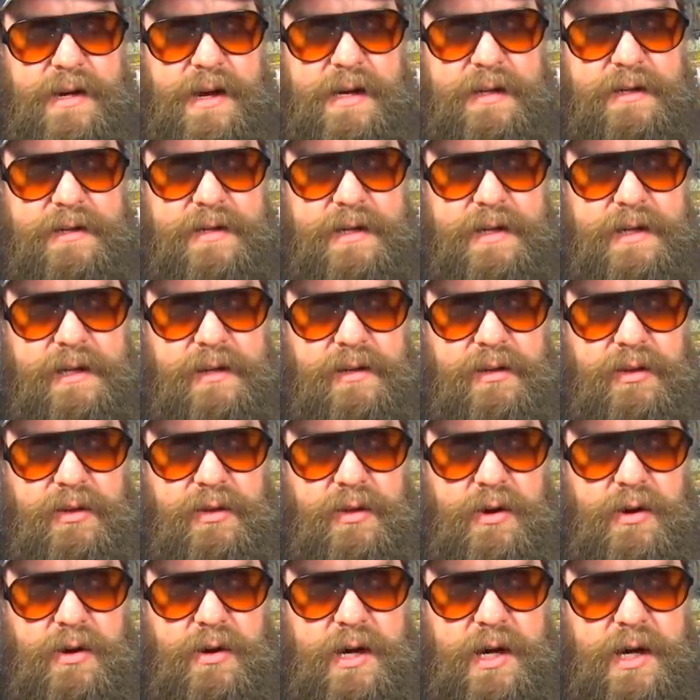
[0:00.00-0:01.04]

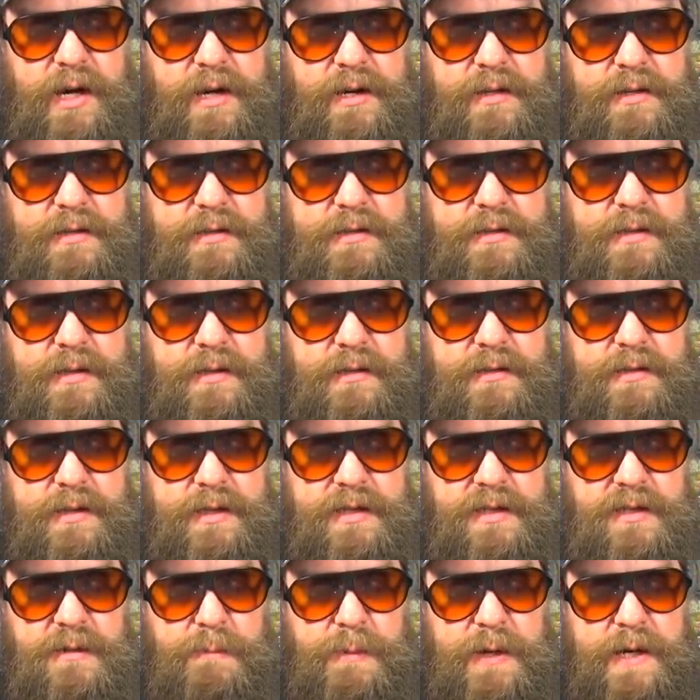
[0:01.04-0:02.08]
1930,
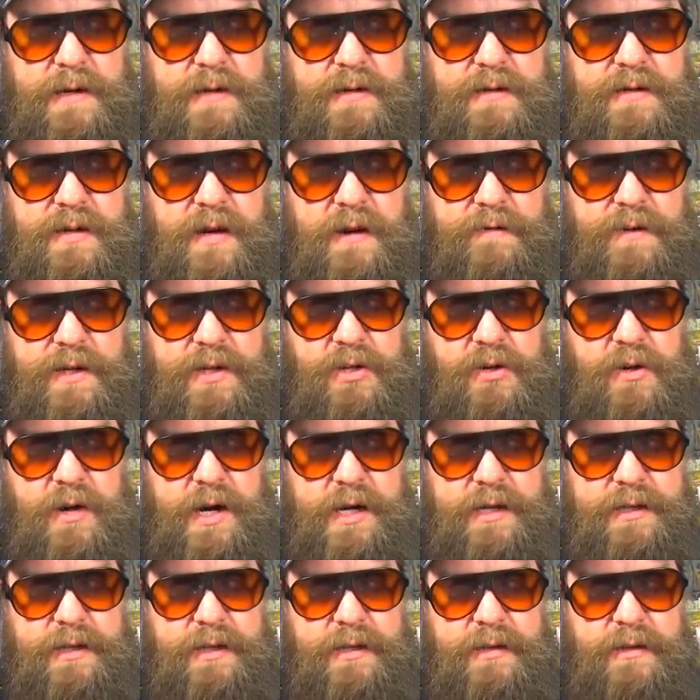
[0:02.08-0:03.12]
Sussex spinners have
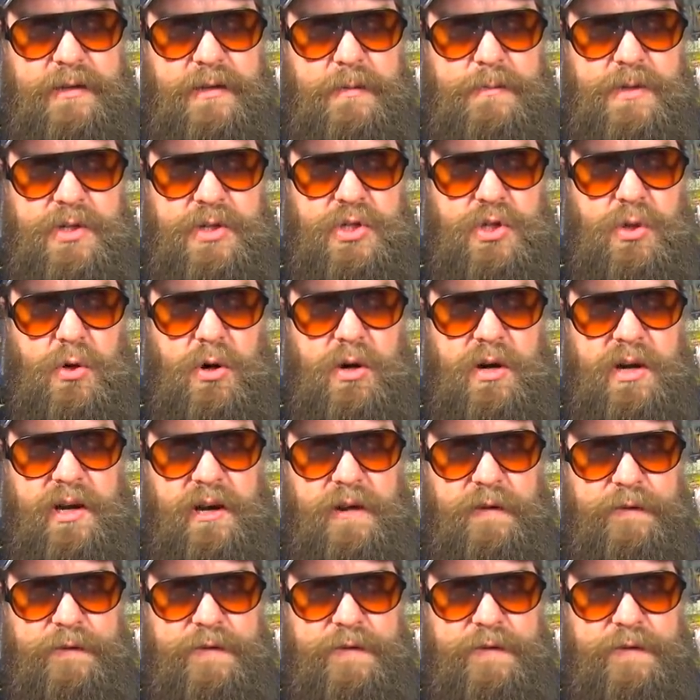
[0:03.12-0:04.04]
attracted the majority of